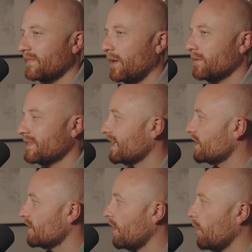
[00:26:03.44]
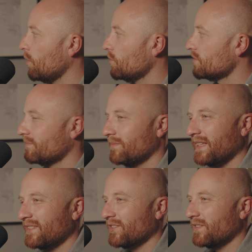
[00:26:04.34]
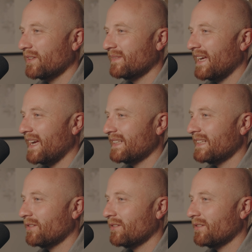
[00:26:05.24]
I wouldn't say cold, but it does look, yeah, it did